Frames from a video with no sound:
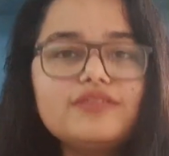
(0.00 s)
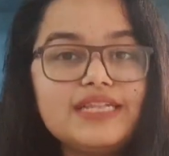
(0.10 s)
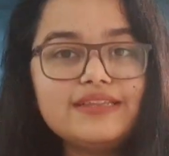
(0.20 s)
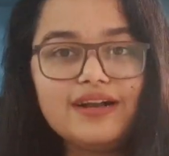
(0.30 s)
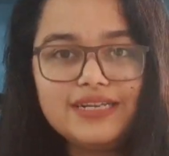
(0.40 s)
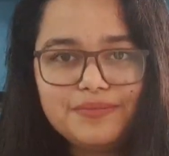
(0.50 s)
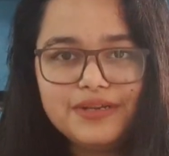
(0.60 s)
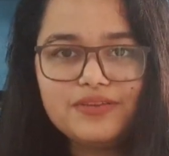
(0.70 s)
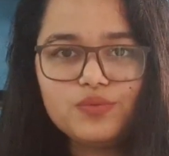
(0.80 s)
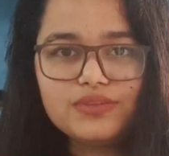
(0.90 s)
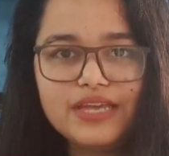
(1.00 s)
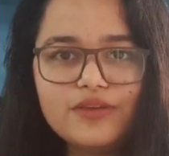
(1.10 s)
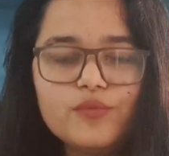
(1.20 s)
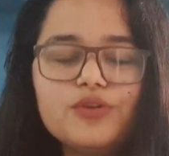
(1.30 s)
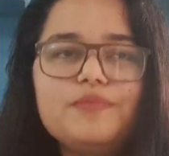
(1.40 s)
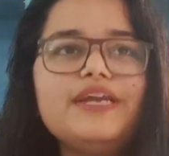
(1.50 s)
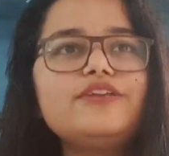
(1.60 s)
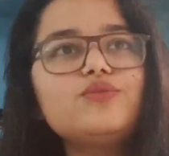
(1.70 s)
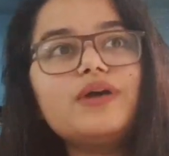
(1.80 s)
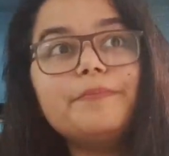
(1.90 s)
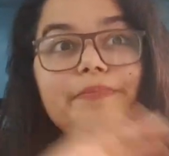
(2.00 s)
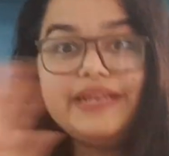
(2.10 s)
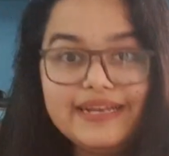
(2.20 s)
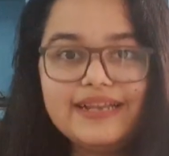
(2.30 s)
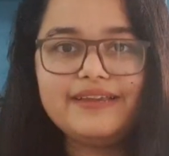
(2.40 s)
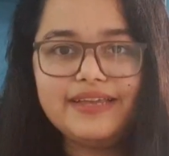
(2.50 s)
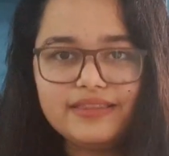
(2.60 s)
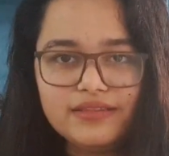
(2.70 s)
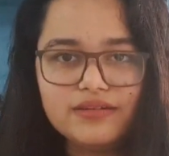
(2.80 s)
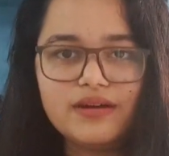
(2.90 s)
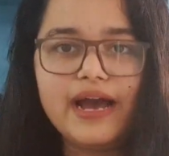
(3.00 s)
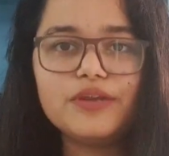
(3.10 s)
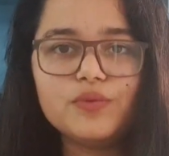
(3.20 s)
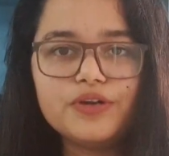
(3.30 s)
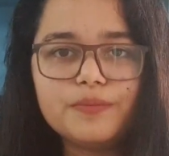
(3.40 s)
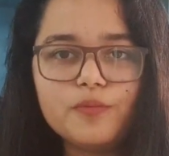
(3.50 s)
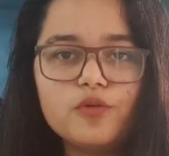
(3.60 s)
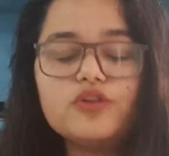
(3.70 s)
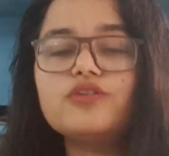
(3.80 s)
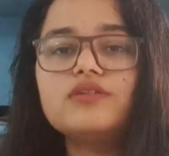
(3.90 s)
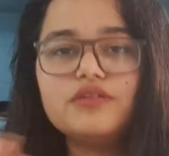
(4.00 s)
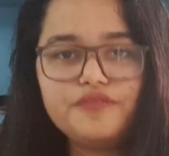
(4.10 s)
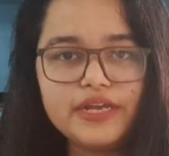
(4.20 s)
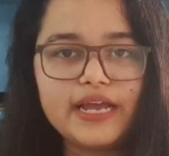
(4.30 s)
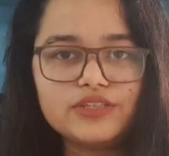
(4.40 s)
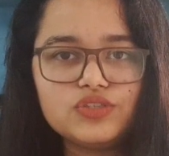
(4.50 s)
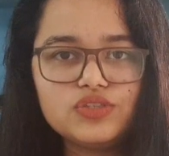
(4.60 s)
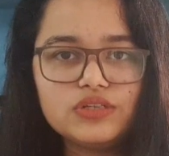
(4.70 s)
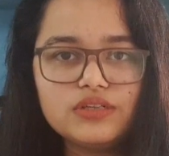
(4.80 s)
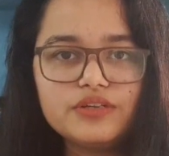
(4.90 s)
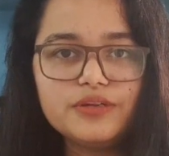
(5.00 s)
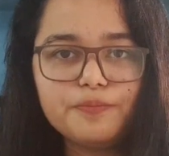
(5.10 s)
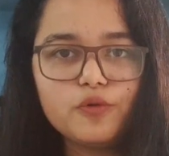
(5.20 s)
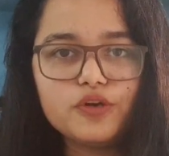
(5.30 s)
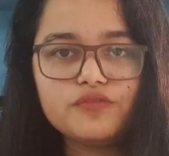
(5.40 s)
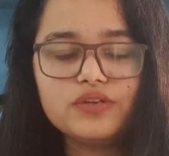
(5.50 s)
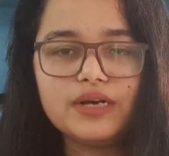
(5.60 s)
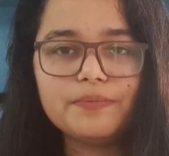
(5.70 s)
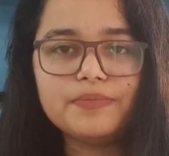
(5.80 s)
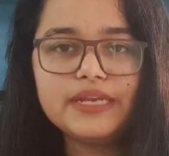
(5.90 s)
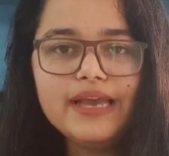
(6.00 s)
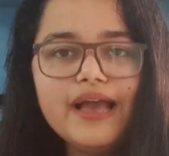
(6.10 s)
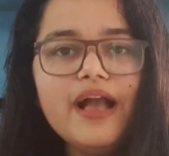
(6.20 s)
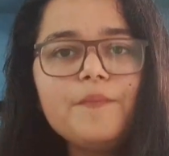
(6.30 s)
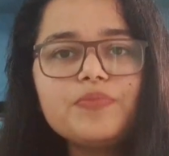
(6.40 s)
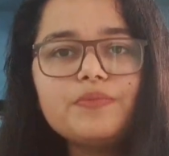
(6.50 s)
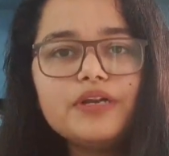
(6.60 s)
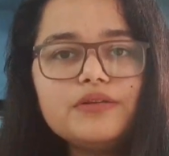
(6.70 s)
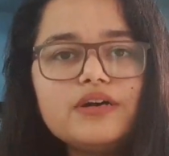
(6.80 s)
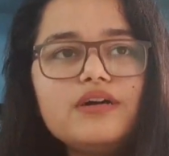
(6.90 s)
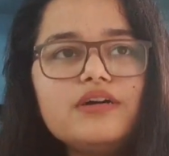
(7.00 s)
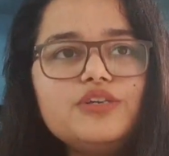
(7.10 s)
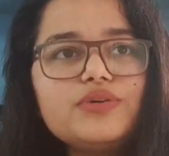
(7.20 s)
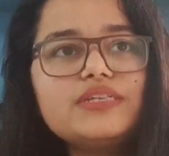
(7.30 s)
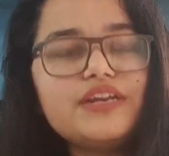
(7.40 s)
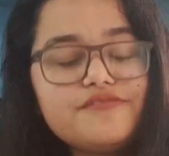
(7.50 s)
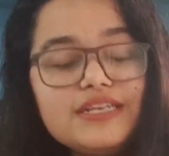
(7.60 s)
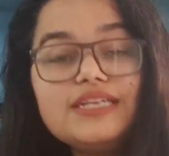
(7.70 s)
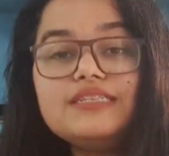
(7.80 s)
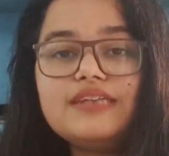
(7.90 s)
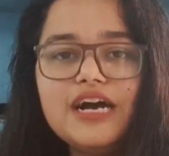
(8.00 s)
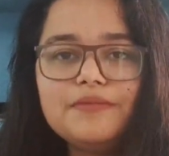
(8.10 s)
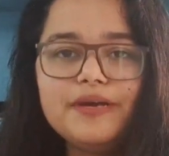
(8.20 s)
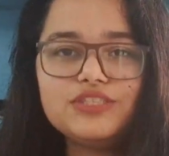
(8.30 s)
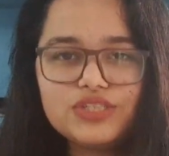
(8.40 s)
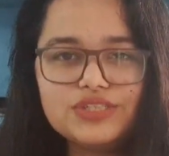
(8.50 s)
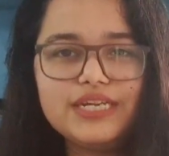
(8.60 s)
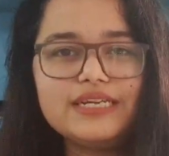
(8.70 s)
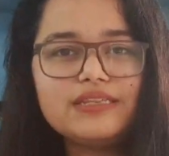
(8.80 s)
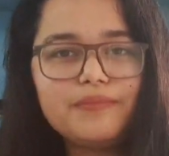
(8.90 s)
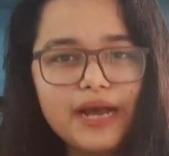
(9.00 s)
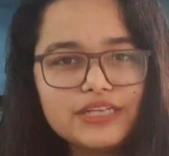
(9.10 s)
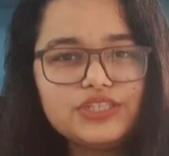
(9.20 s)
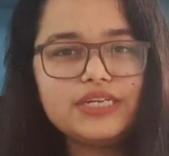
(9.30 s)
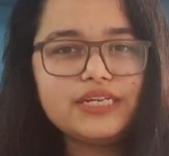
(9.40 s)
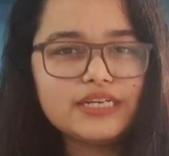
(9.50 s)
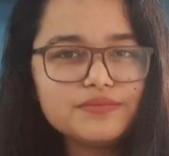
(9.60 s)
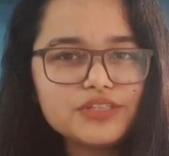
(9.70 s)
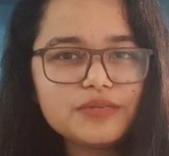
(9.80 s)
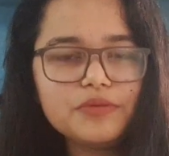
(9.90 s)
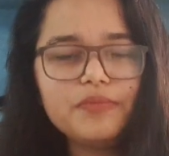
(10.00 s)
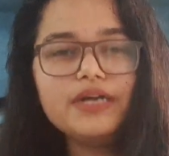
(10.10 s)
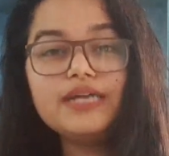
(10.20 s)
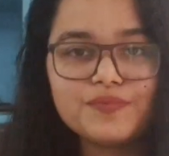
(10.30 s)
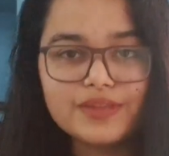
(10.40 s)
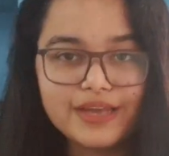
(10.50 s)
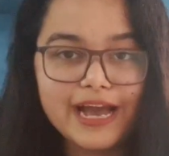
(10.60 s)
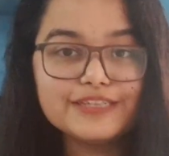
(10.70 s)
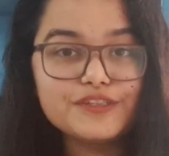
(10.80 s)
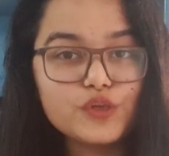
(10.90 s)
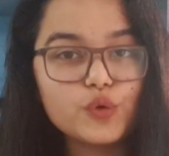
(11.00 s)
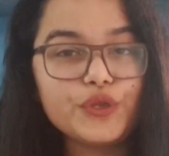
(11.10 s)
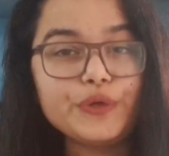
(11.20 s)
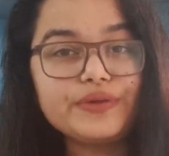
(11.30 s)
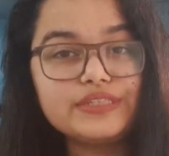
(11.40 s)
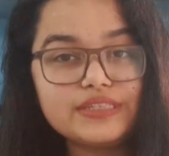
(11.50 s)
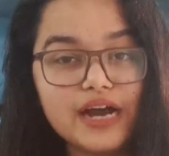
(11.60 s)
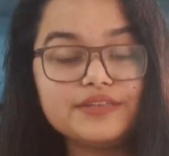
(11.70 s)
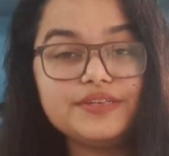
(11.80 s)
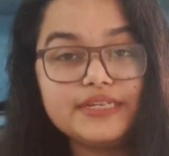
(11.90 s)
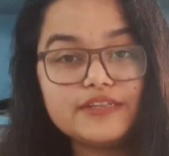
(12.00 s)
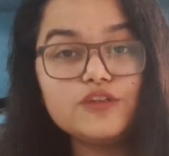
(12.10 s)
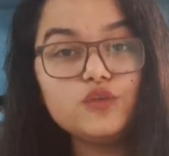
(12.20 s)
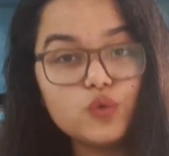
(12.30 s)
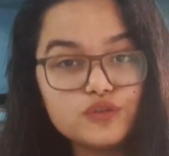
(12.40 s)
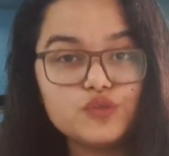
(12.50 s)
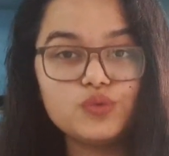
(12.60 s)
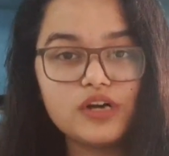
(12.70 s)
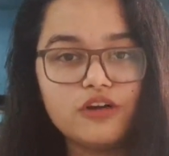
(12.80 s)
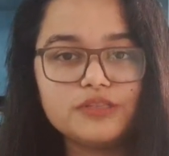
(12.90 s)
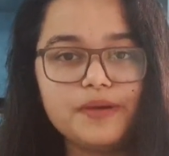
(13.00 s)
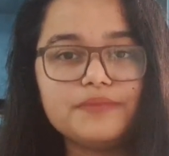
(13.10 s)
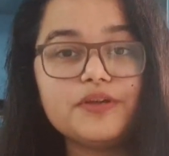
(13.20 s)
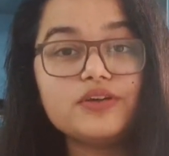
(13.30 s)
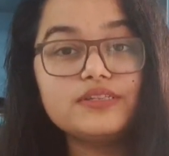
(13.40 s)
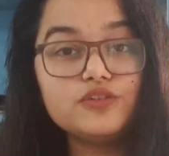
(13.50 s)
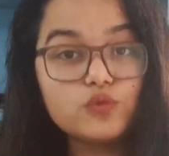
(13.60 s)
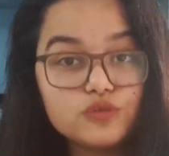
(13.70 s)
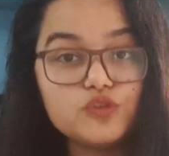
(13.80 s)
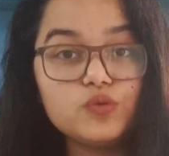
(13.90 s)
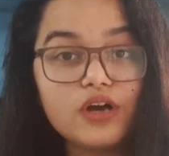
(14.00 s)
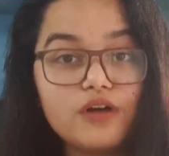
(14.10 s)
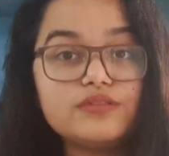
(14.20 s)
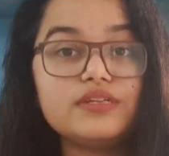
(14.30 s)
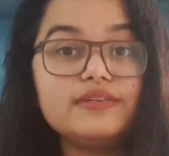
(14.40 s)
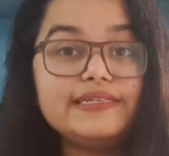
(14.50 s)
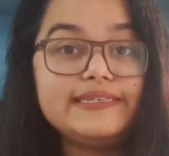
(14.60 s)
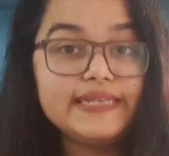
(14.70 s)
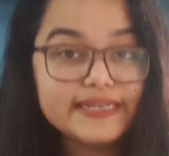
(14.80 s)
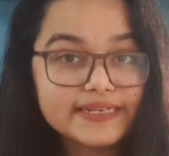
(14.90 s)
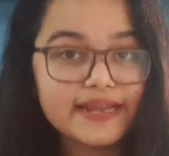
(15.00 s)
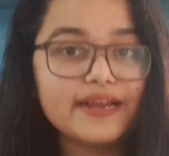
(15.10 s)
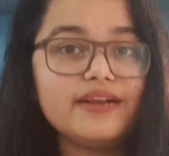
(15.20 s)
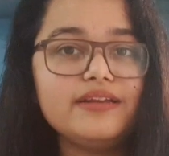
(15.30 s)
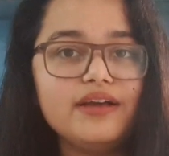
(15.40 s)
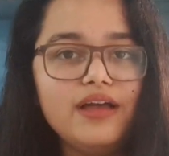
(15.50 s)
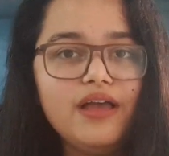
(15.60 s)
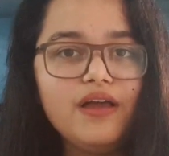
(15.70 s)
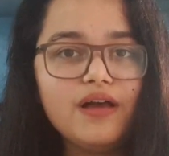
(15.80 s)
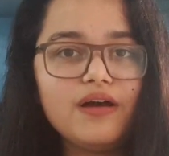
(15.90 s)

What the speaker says: obviously the ultimate thing would be to completely read the annual report or the financial report of the company. But you can definitely start by just reading the balance sheet and income statement part, and slowly you can start reading the notes to accounts part, because the notes to accounts are a detailed